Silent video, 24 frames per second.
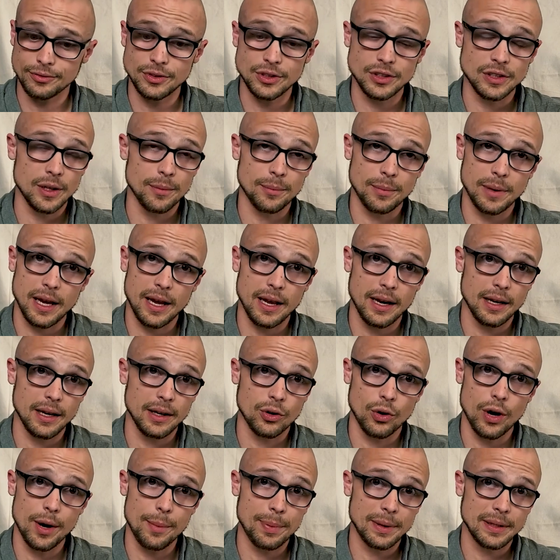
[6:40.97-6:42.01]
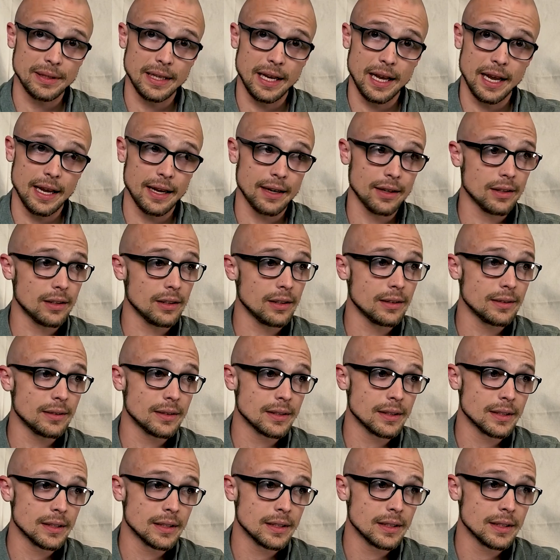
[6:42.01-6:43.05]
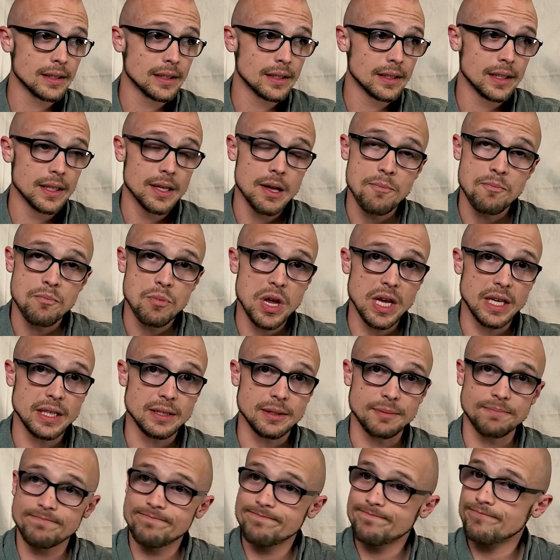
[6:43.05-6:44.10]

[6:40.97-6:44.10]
some kind of grip on the handle. It's